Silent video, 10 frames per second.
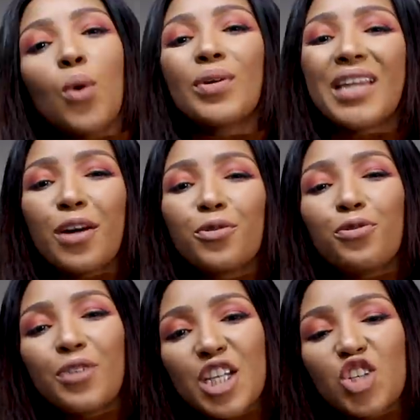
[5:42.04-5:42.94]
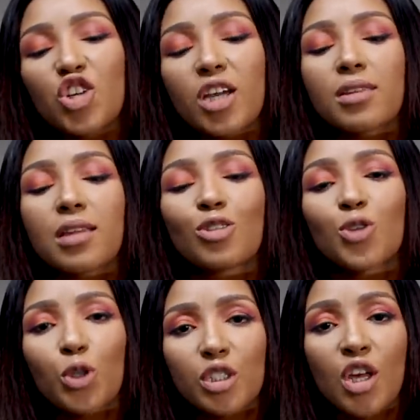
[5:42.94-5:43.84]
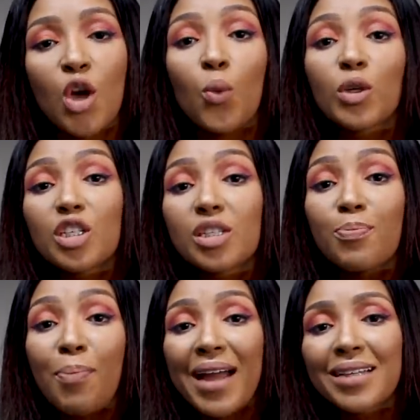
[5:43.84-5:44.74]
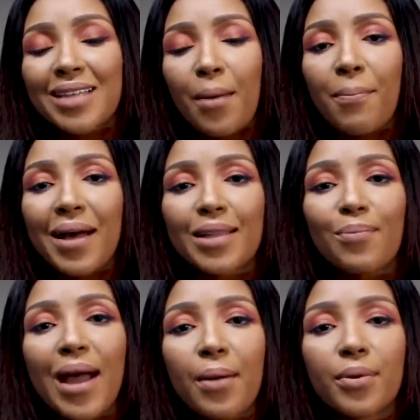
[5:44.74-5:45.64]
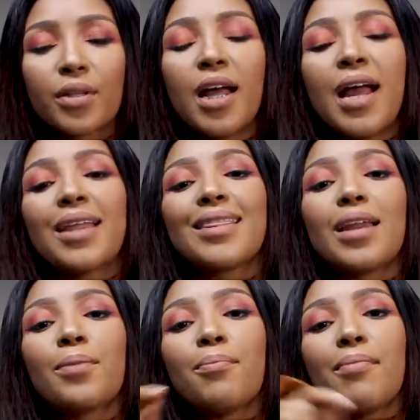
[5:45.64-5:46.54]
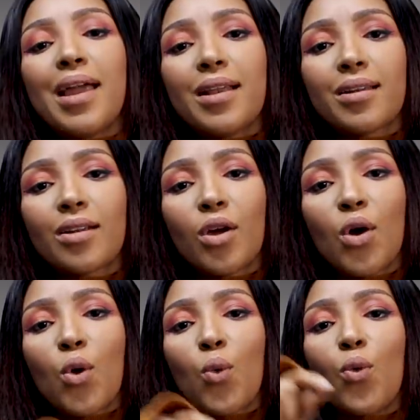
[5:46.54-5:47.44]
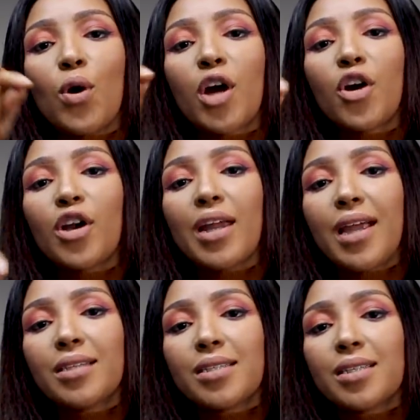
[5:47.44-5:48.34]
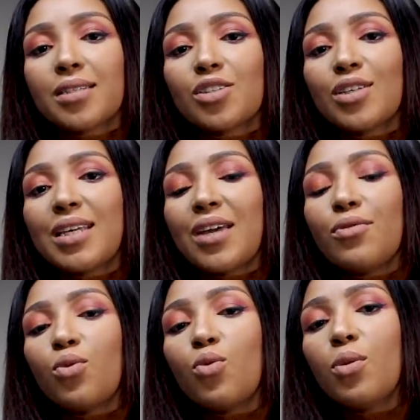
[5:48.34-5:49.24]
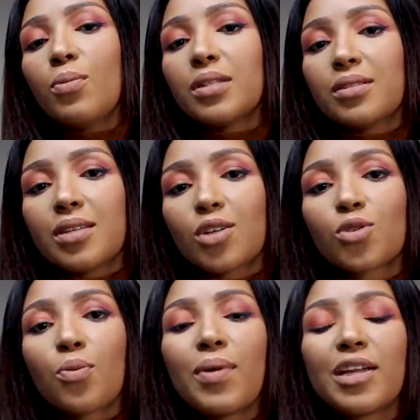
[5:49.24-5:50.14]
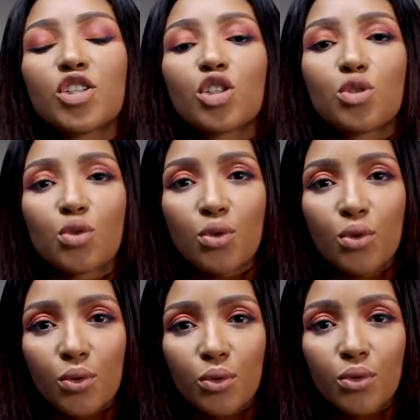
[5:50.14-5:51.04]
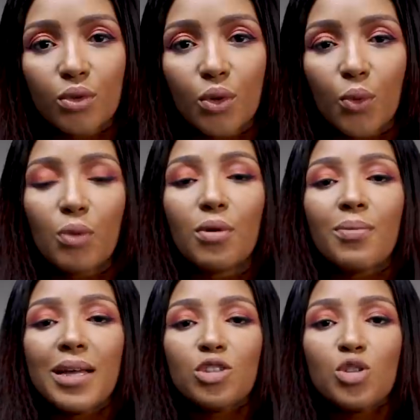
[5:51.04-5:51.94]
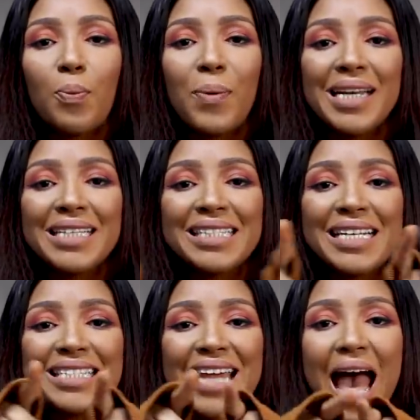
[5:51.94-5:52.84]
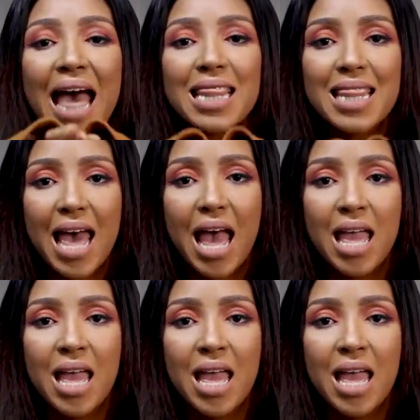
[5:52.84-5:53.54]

without finishing that thought, which is backed up by the Bible, that men were created to give women sexual pleasure too. We were meant to please each other.